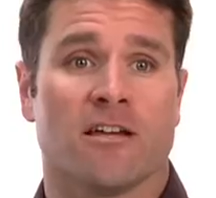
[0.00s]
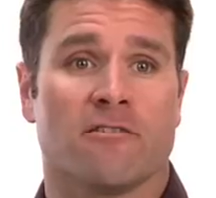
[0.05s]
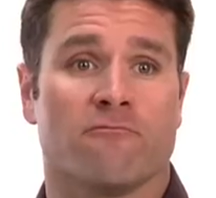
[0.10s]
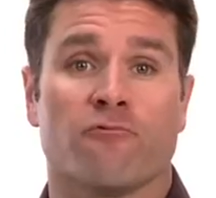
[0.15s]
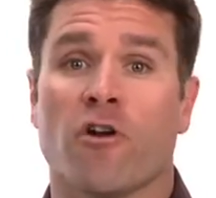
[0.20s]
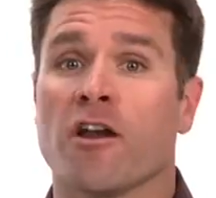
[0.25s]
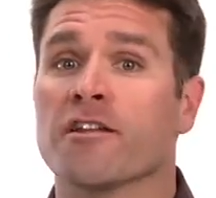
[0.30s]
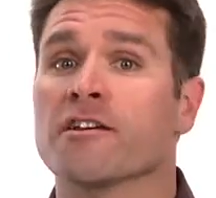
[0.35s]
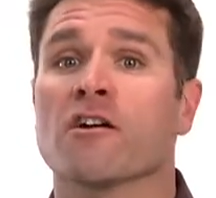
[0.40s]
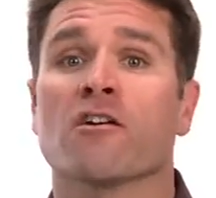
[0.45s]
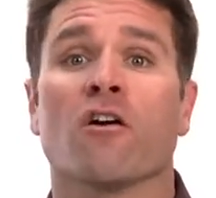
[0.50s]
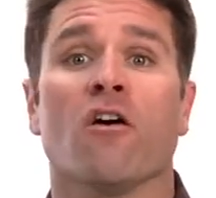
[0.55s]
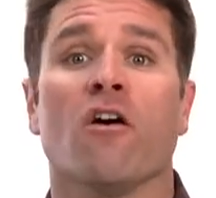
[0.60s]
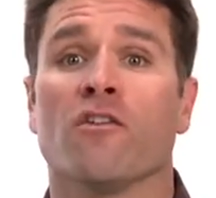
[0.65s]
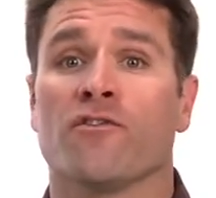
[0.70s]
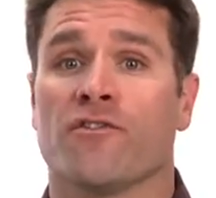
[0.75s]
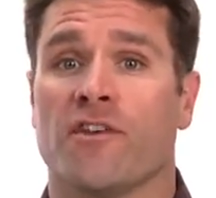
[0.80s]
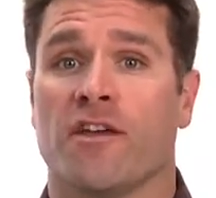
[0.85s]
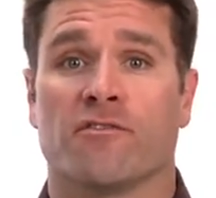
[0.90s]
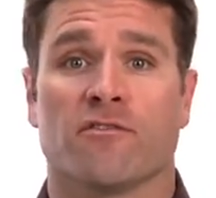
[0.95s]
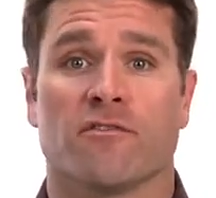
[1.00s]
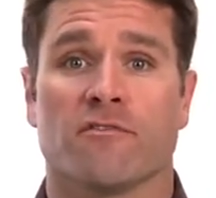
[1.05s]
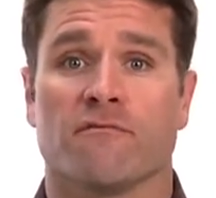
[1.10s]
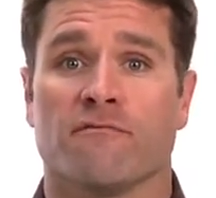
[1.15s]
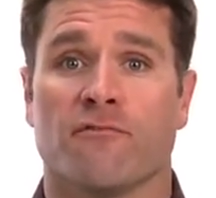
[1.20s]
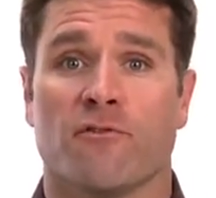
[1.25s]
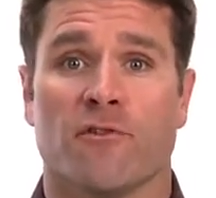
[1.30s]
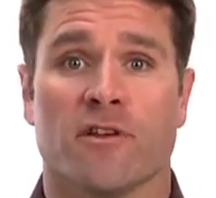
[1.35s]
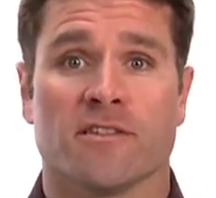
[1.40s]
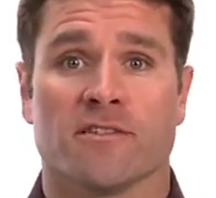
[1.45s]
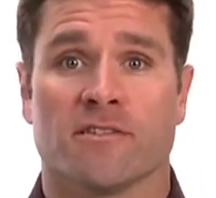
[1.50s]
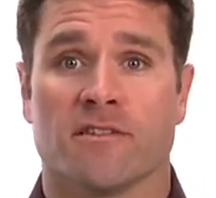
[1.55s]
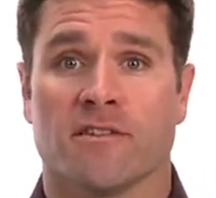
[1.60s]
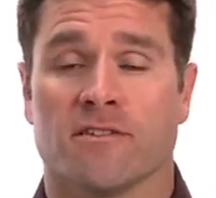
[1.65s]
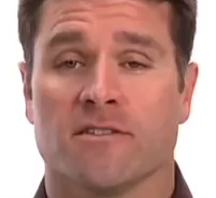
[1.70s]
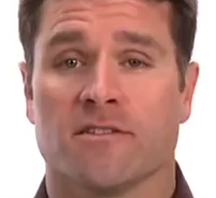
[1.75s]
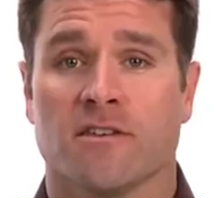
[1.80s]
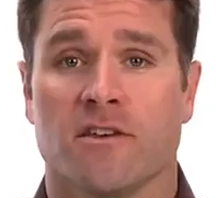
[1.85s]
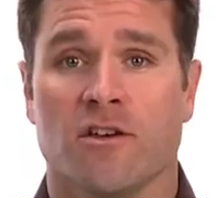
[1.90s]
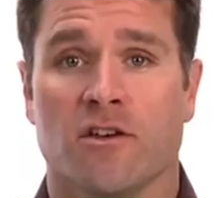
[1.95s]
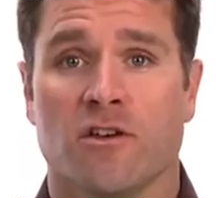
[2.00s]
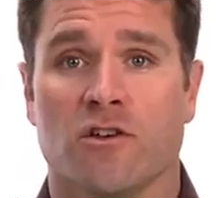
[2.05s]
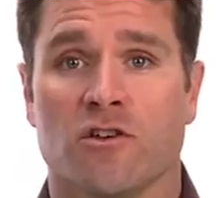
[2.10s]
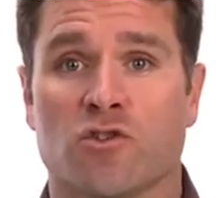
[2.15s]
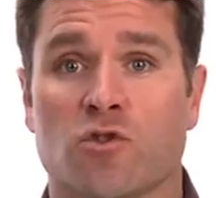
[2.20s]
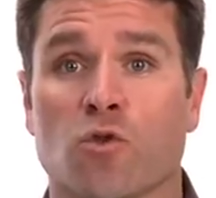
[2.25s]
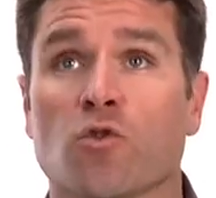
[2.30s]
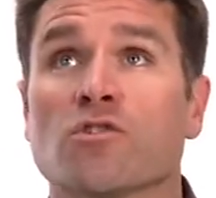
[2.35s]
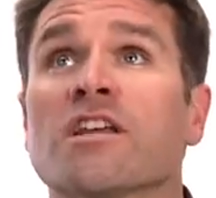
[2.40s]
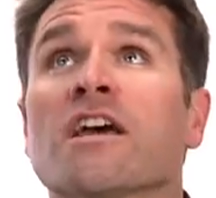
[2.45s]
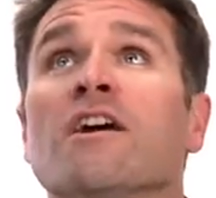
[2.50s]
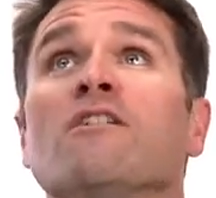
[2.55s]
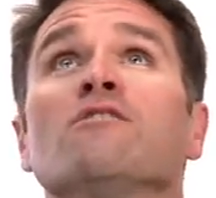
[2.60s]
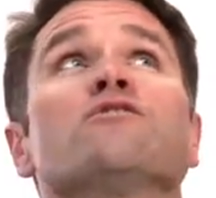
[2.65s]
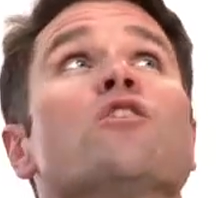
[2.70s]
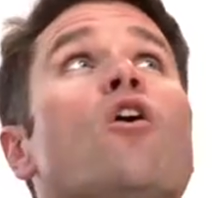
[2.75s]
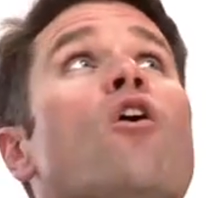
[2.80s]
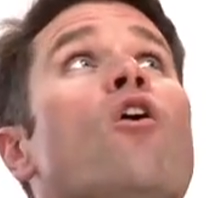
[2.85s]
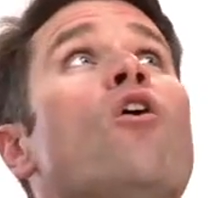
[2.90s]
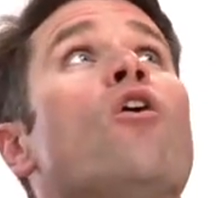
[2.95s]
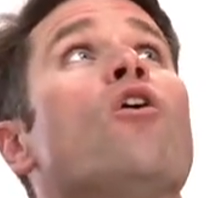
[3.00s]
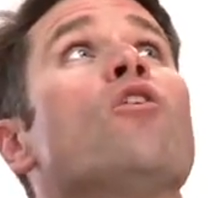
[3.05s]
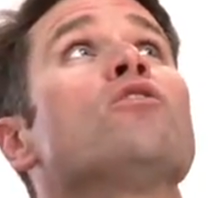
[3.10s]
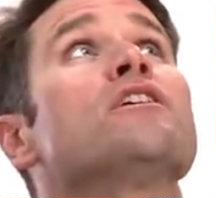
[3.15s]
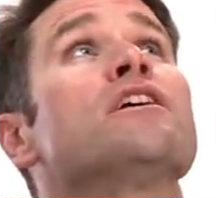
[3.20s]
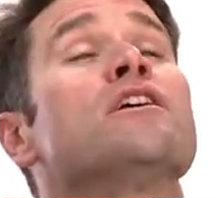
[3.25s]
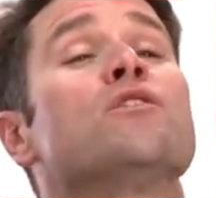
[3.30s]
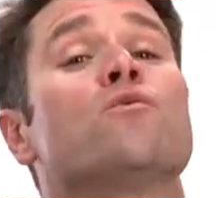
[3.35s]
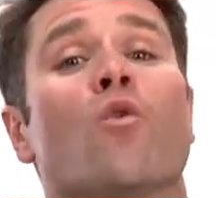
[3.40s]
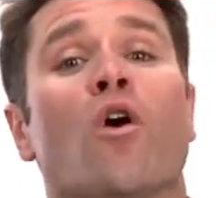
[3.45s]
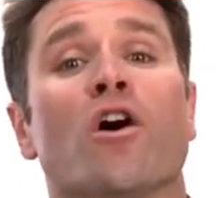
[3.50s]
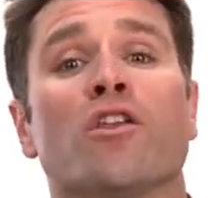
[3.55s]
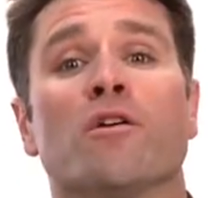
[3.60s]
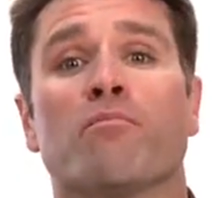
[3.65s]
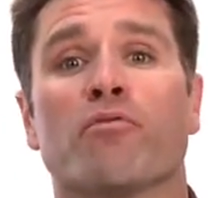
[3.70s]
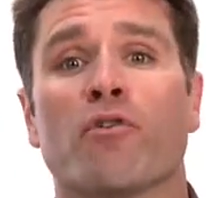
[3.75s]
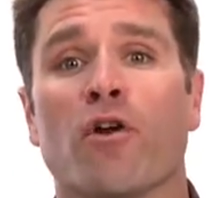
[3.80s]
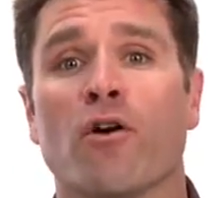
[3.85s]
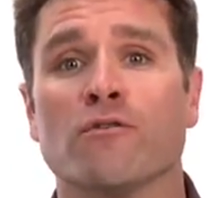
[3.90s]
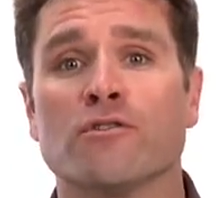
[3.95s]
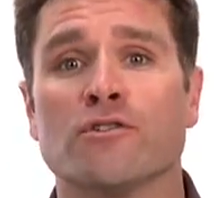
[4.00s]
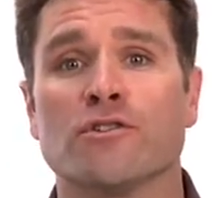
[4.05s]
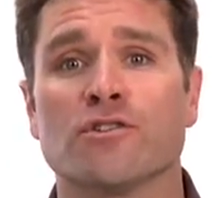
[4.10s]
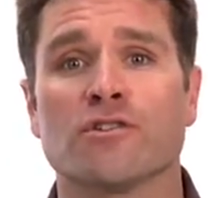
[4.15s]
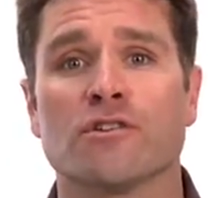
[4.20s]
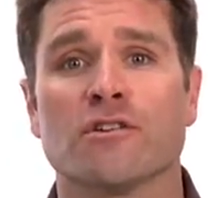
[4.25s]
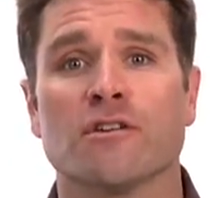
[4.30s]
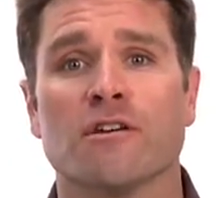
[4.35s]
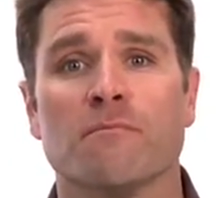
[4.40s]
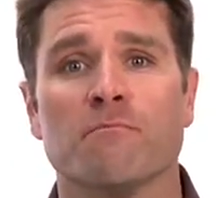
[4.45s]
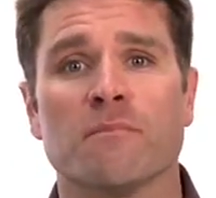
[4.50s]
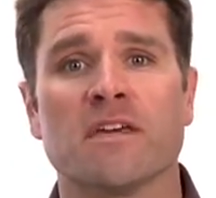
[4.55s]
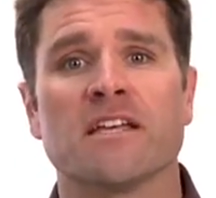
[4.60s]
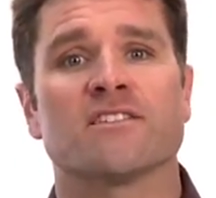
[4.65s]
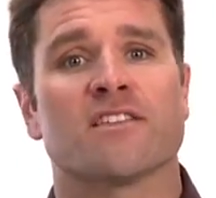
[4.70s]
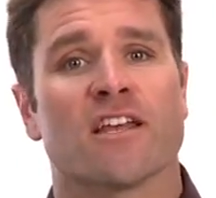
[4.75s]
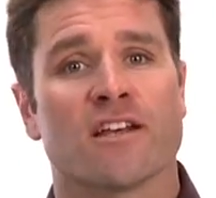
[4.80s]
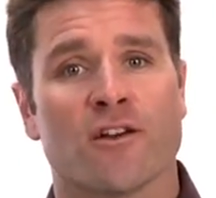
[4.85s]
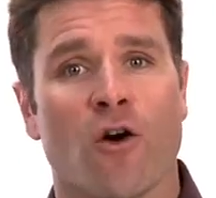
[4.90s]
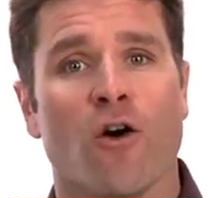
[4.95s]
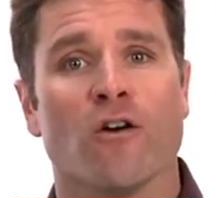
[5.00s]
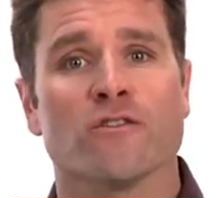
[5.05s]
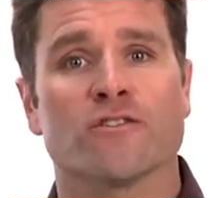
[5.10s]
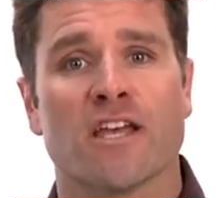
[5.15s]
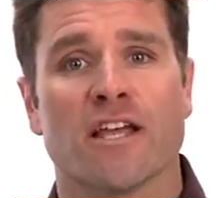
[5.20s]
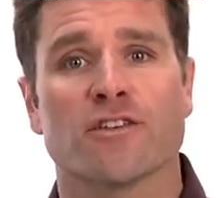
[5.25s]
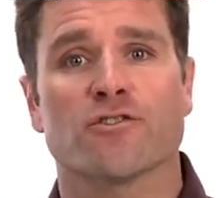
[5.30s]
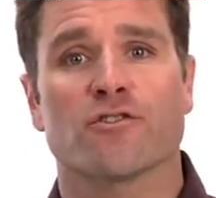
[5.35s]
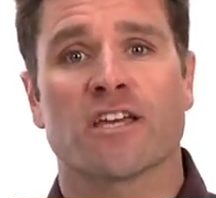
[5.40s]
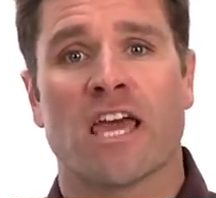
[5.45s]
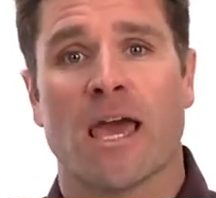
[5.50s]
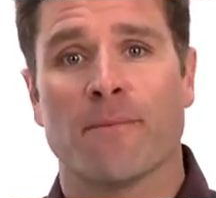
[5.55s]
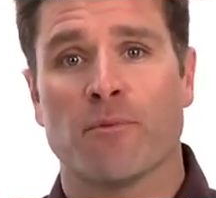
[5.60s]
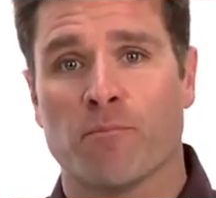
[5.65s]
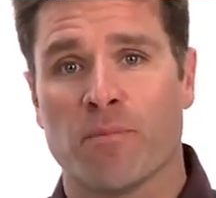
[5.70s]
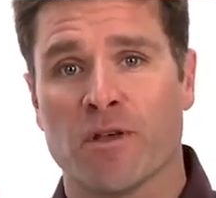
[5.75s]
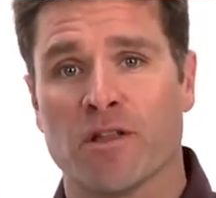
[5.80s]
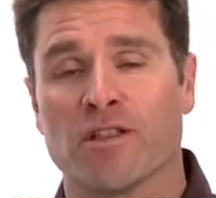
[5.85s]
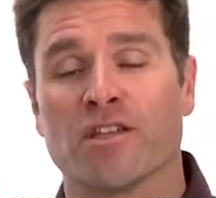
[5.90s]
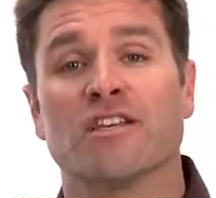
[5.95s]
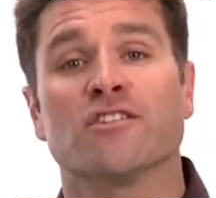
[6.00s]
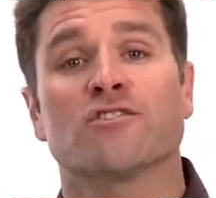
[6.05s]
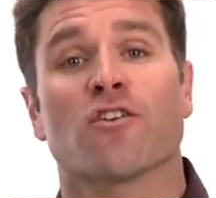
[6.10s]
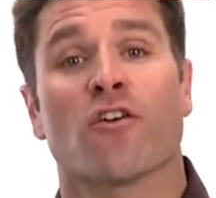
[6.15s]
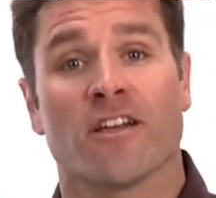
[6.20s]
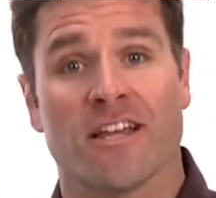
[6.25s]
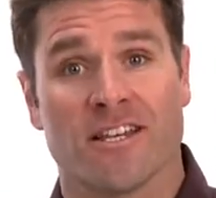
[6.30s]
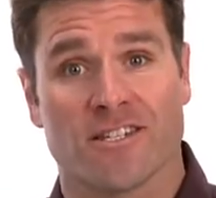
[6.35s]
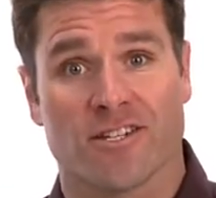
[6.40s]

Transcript: like running a call center, for instance. ShoreTel's all-in-one approach means that call center capabilities are